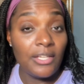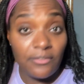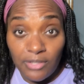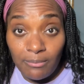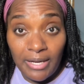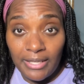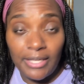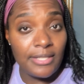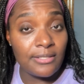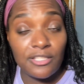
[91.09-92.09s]
of your body
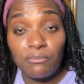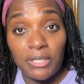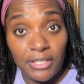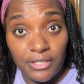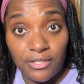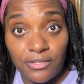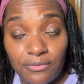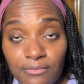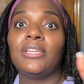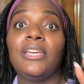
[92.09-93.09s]
as a sponge.
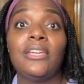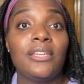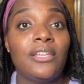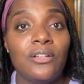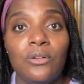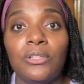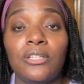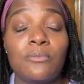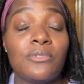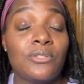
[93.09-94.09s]
It can only
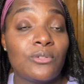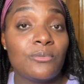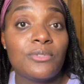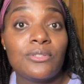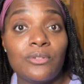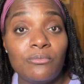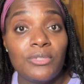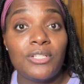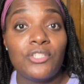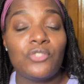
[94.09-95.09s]
absorb so
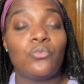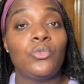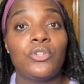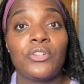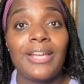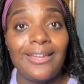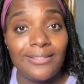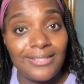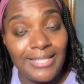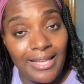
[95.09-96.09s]
much water at
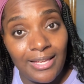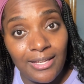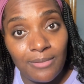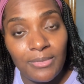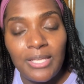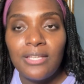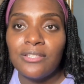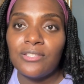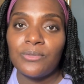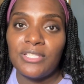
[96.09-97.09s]
a time,
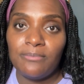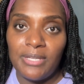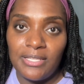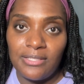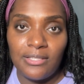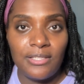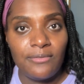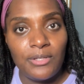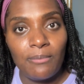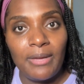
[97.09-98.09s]
so it's best to give
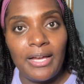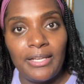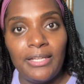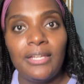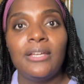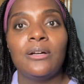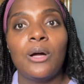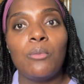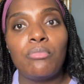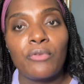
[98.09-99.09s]
your body
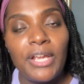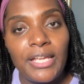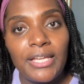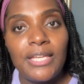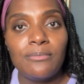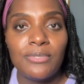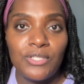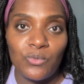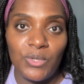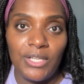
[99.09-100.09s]
a break in
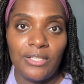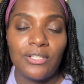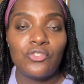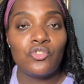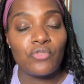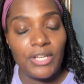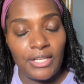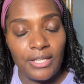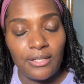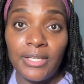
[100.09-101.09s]
between
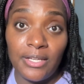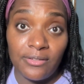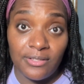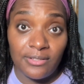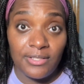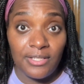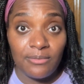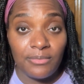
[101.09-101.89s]
drinking. Here's a tip: